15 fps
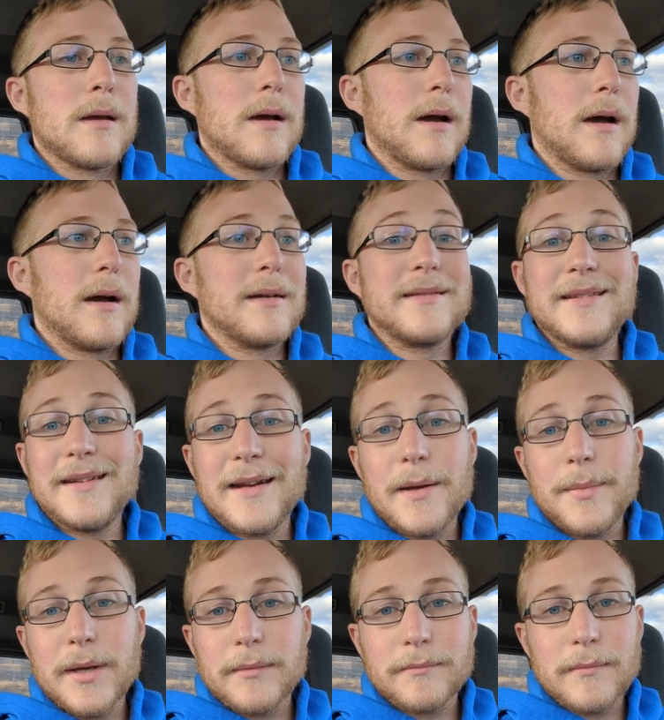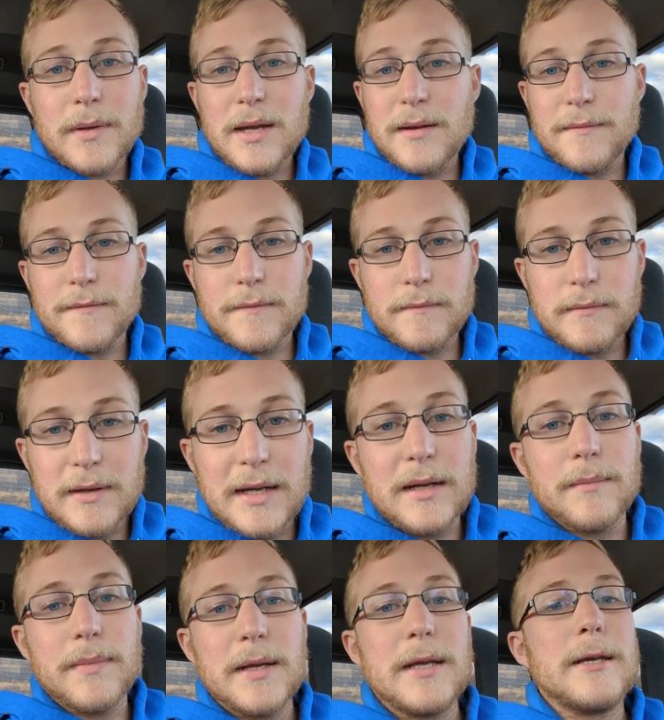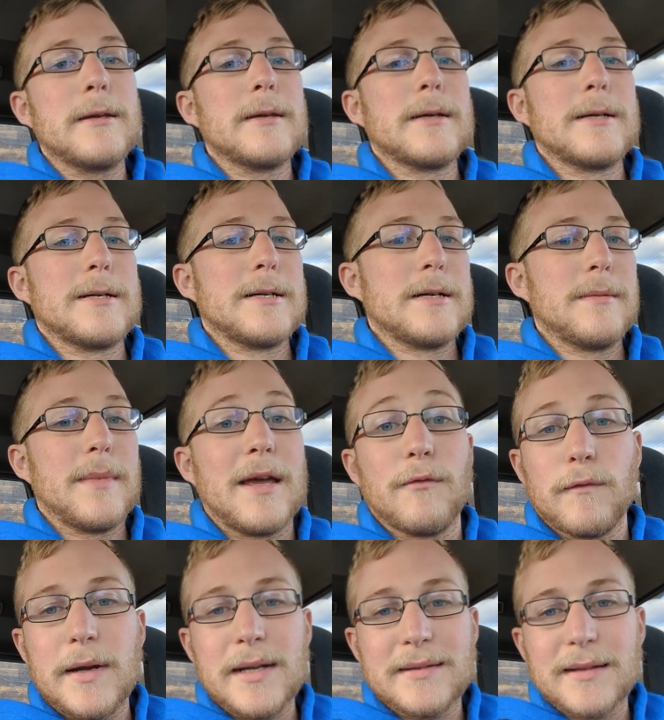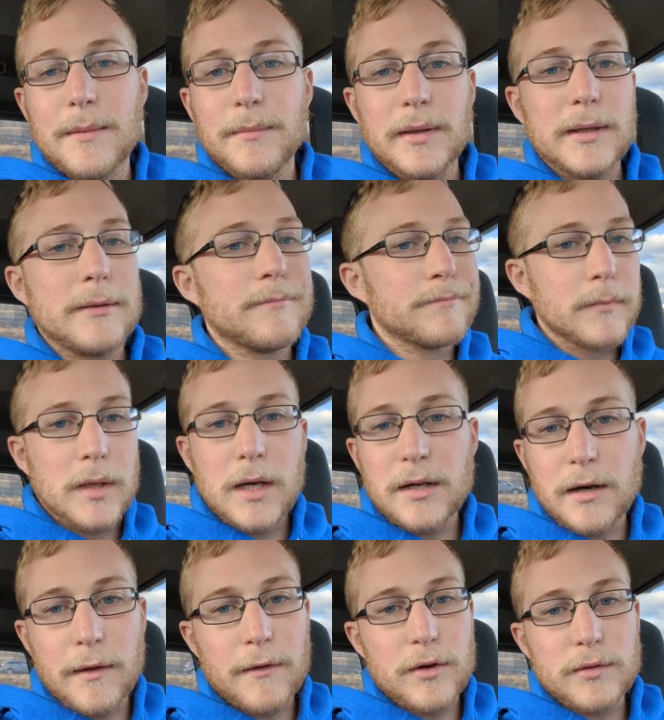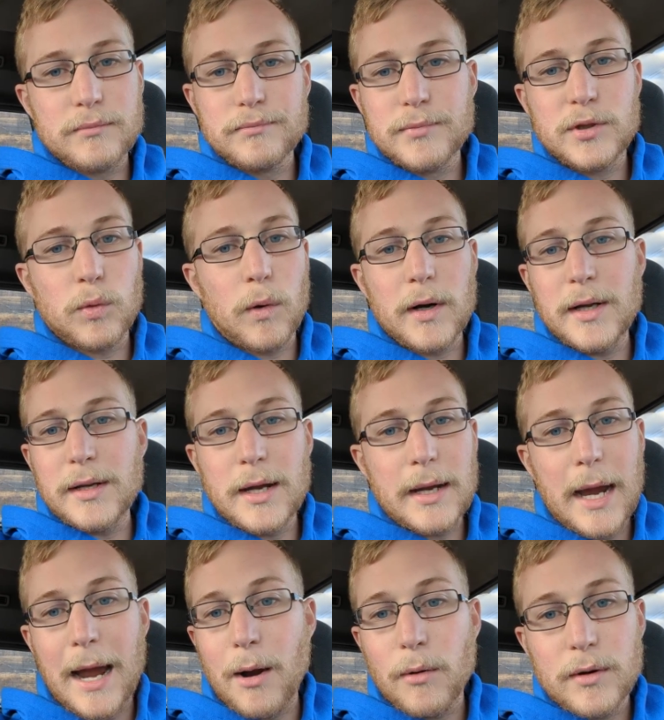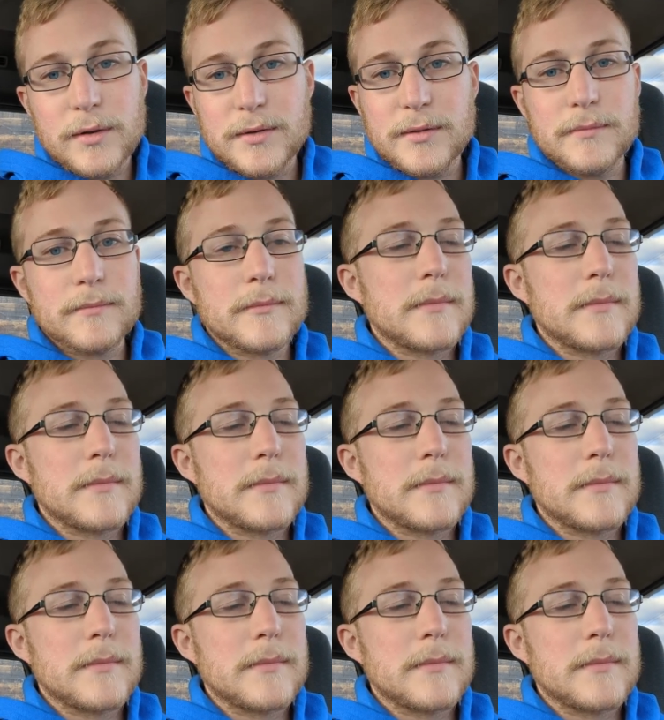denibbing if need be, and reassembly, another 20 hours.